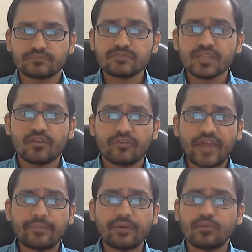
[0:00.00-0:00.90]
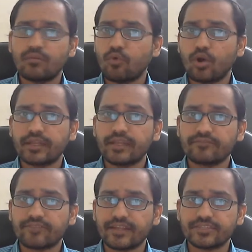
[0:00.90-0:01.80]
wrap up of what
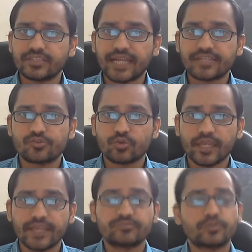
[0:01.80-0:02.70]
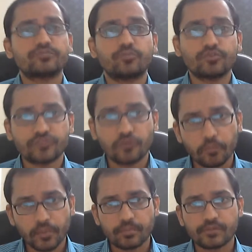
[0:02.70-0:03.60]
inflation actually is, because most of the
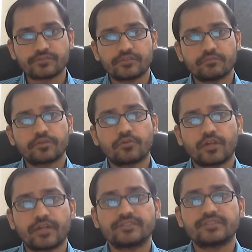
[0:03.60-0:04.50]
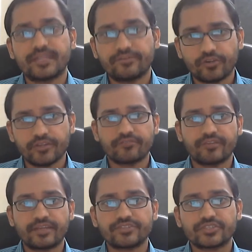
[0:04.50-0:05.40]
people simply don't understand what
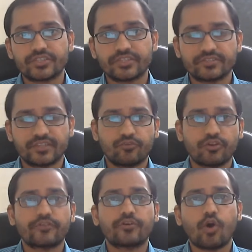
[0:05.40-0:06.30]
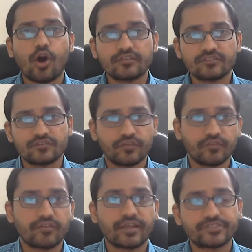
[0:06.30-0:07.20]
inflation is and what are the causes of
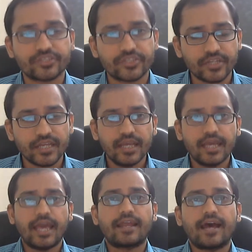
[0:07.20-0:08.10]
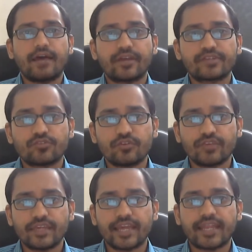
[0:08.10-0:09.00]
inflation and how actually
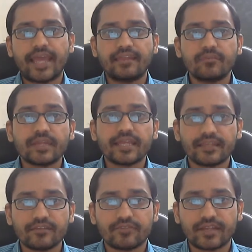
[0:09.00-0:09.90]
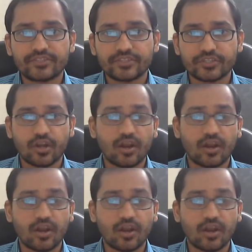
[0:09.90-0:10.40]
we can eliminate inflation,